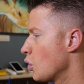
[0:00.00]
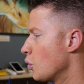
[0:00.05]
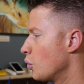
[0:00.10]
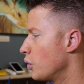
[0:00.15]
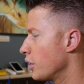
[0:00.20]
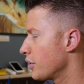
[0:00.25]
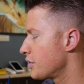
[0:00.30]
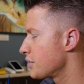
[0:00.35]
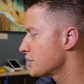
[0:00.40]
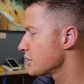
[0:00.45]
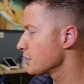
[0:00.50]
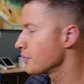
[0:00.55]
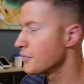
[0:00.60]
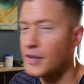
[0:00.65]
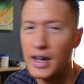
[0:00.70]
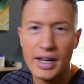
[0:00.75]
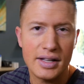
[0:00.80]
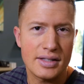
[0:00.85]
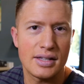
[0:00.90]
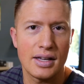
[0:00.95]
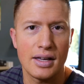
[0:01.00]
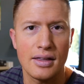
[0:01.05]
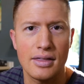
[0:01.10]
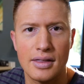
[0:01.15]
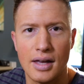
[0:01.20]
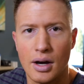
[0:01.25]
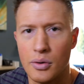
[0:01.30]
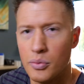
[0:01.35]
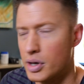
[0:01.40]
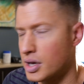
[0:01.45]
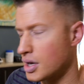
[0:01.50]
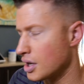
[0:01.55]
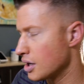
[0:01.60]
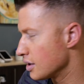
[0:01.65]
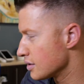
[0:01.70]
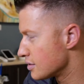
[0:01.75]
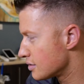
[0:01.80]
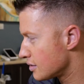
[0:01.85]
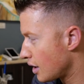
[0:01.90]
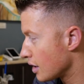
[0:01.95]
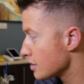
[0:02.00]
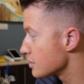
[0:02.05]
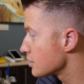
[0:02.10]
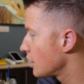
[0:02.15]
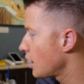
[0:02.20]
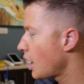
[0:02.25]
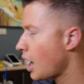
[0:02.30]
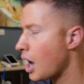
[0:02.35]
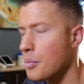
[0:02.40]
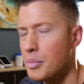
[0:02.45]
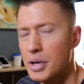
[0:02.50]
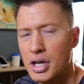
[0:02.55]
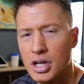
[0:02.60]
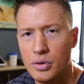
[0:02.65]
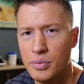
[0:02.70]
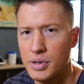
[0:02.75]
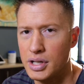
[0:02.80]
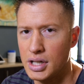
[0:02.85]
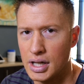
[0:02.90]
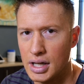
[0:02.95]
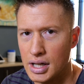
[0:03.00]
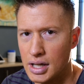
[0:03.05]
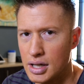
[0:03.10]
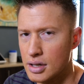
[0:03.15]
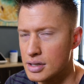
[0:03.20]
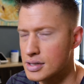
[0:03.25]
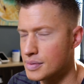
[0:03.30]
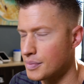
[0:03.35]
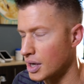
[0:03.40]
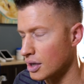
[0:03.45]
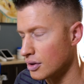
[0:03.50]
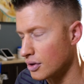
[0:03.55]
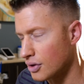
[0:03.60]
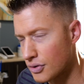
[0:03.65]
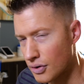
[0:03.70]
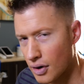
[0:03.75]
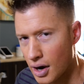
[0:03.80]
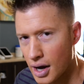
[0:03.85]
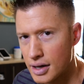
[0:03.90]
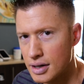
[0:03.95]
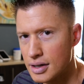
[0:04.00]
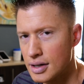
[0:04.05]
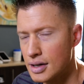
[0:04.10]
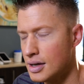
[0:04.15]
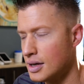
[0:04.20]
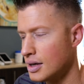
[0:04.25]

with some fake teeth that we can assess how many do we need to make it look right,